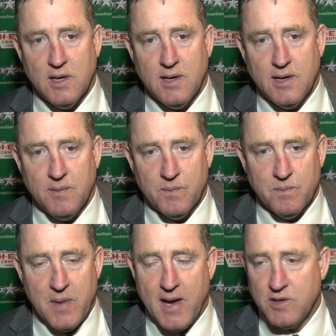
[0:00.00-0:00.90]
um,
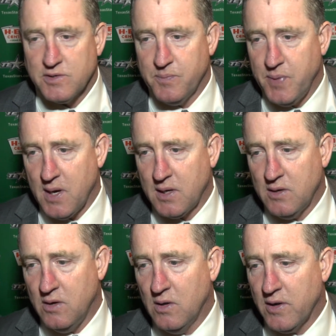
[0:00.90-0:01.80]
manage the puck
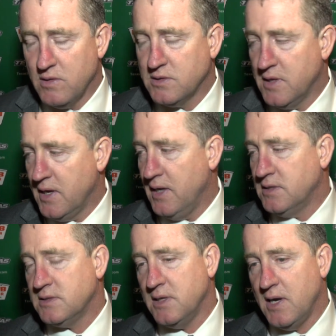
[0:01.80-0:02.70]
in all areas of the
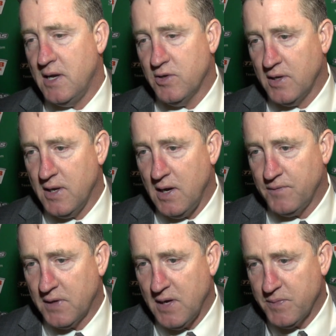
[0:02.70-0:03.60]
ice, and you're going to
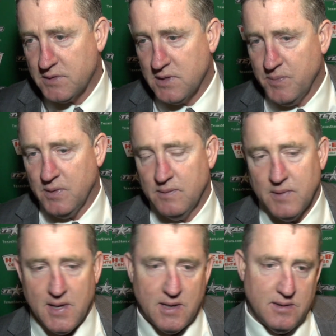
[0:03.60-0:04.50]
have to keep it simple.
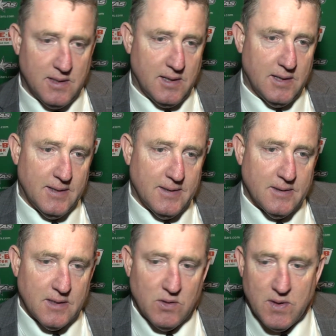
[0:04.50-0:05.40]
And uh,
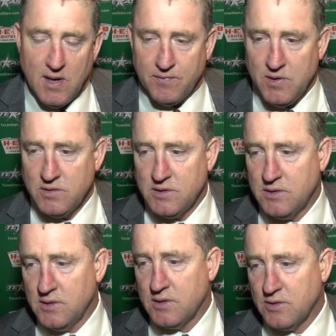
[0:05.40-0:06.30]
you know, you have to use the,
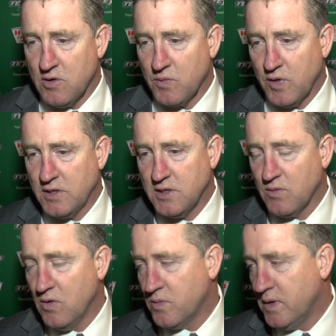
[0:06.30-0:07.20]
the term greasy
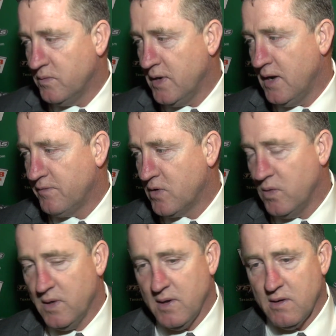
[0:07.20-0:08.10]
roadway. We have to
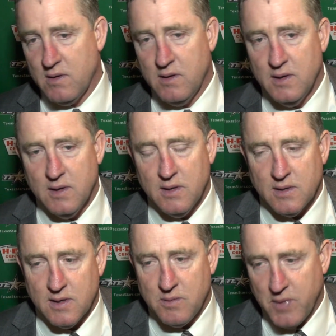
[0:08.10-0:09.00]
go in there, and
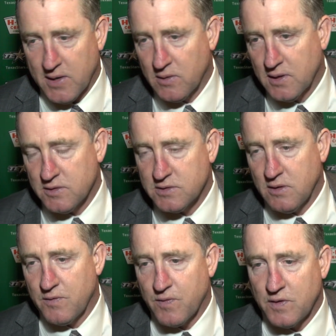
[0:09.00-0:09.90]
uh, Mike will get the
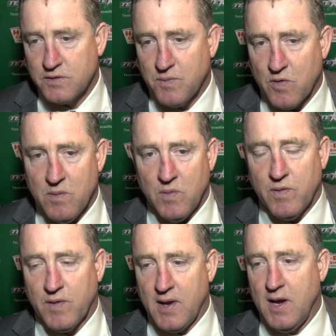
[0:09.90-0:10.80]
start for us tomorrow. But
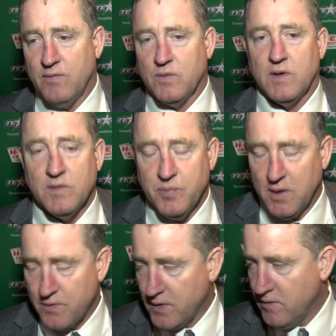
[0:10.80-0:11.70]
we're going to have to, we're going to
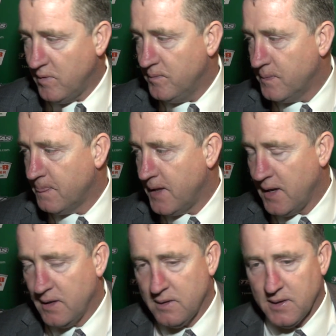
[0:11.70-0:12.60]
play in front of him,
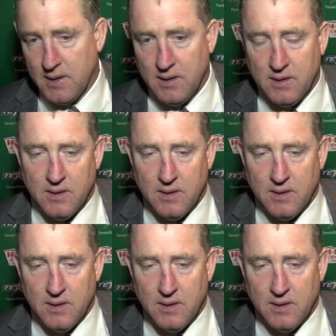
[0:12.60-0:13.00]
and uh,